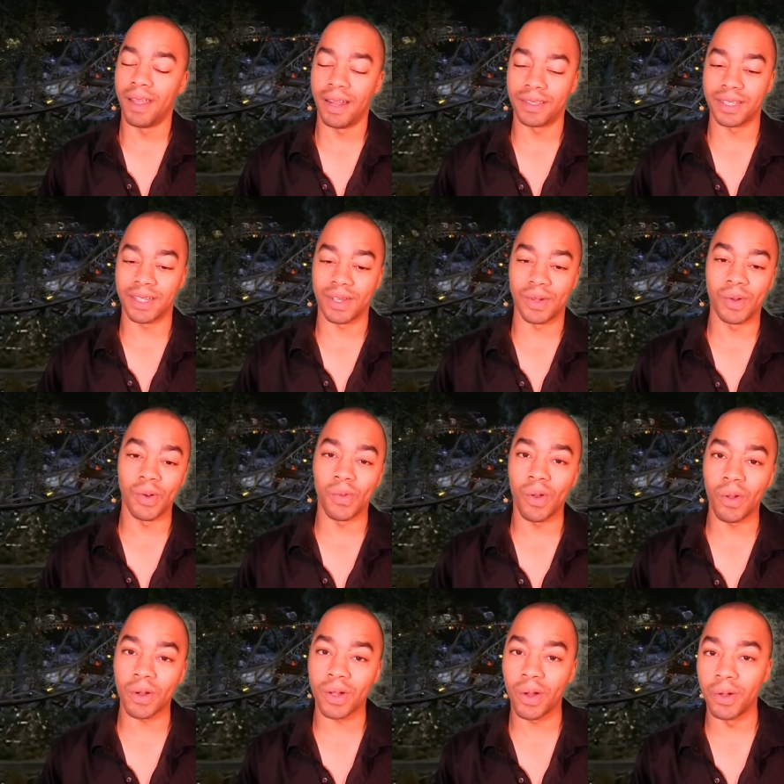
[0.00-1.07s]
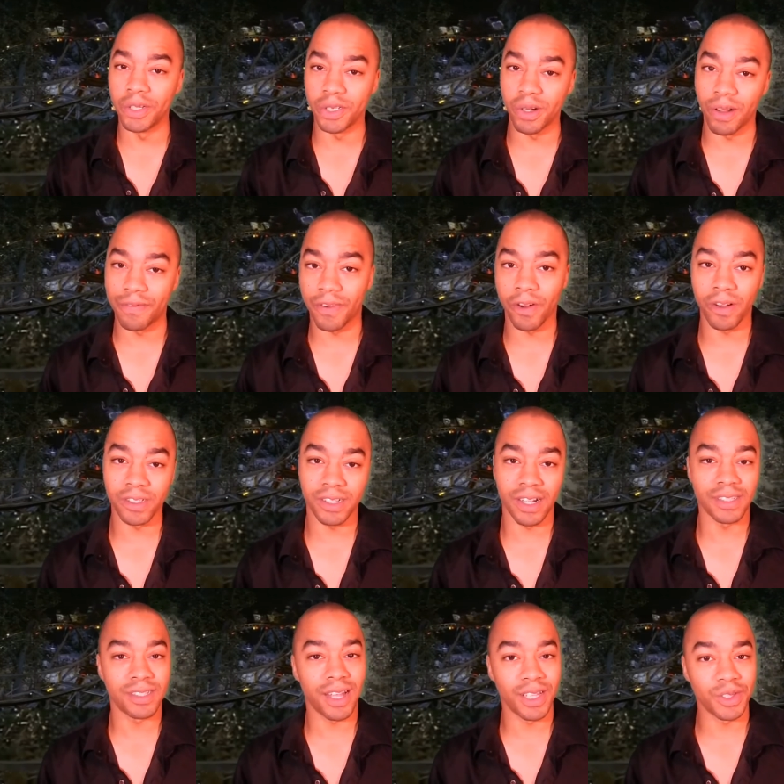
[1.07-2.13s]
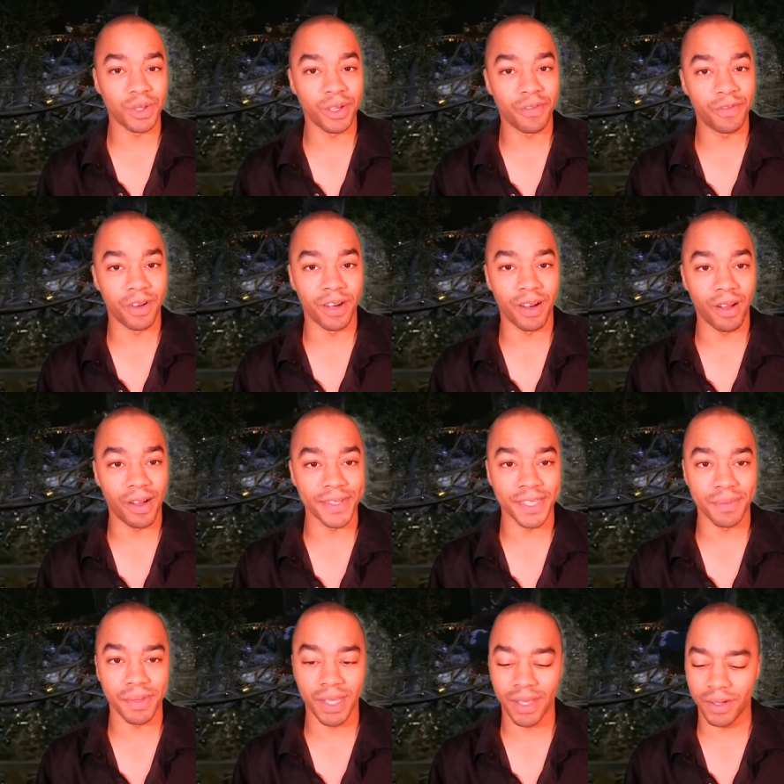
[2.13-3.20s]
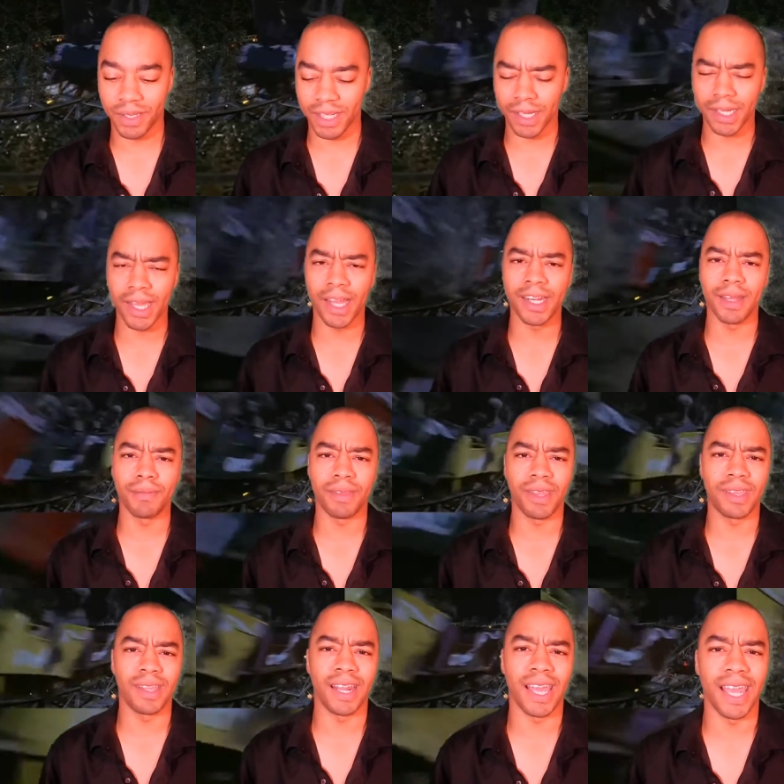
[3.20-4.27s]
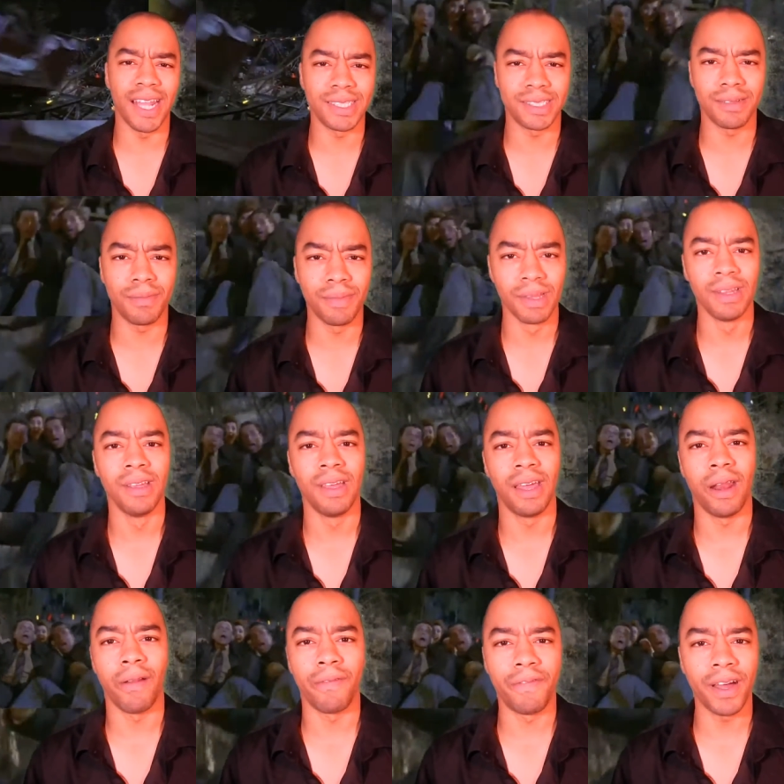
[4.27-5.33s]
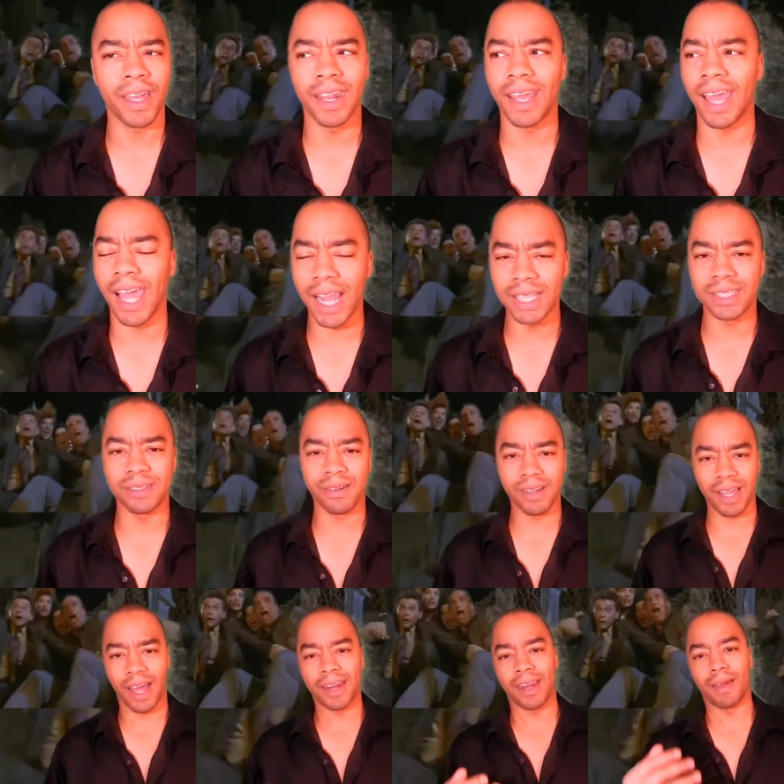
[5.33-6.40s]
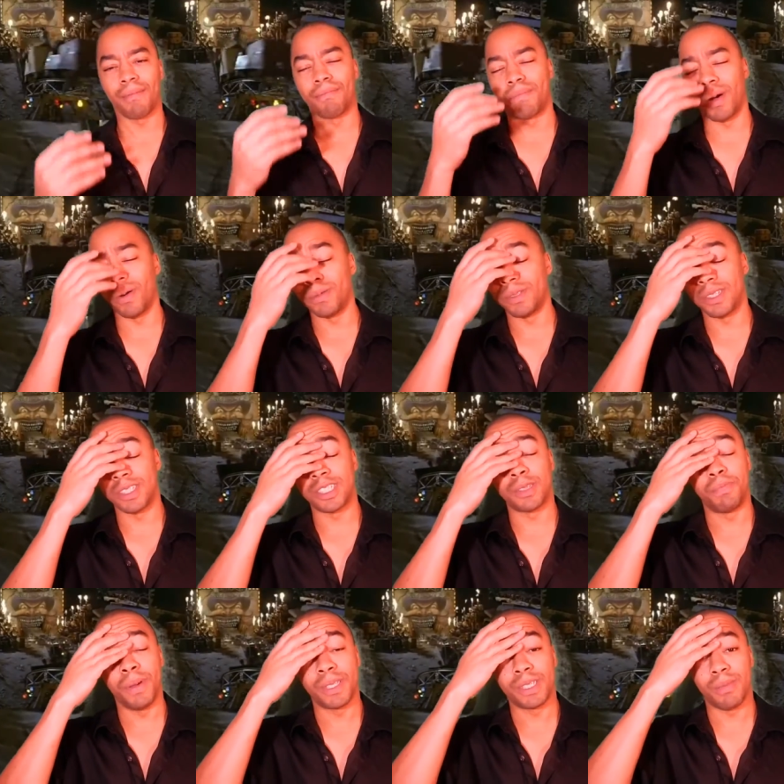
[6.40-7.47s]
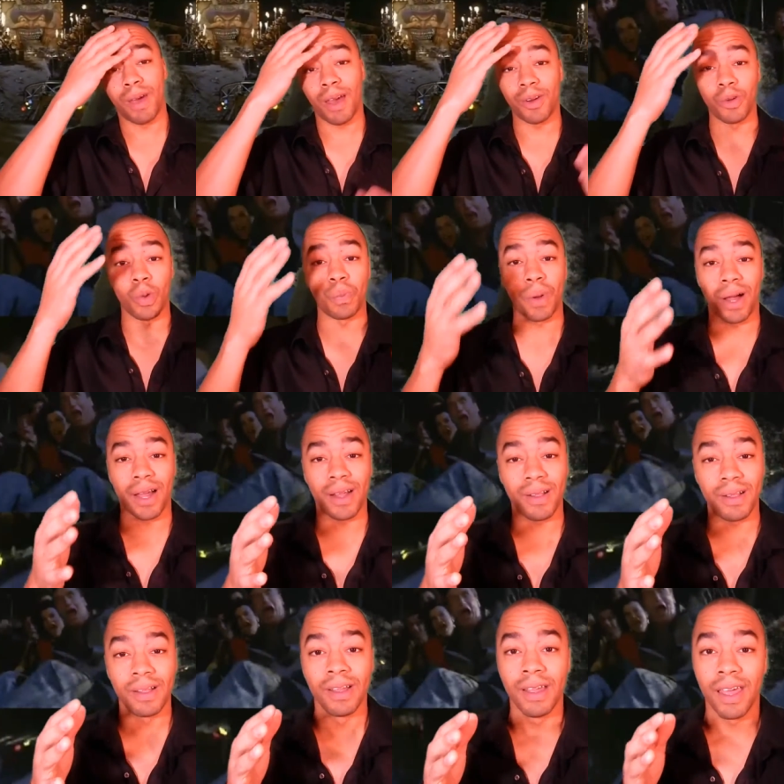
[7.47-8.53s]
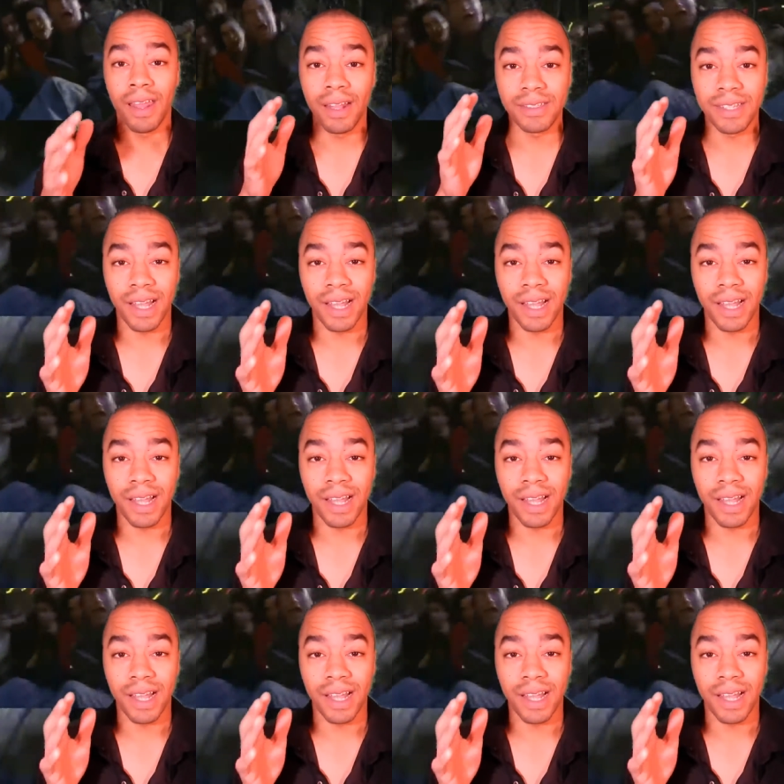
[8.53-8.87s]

and it's like a cool roller coaster at first, and it sounds really fun and awesome. But then there's like a goddamn thing that eats them, and it fucking eats their goddamn bones and spits them out into a pile. And it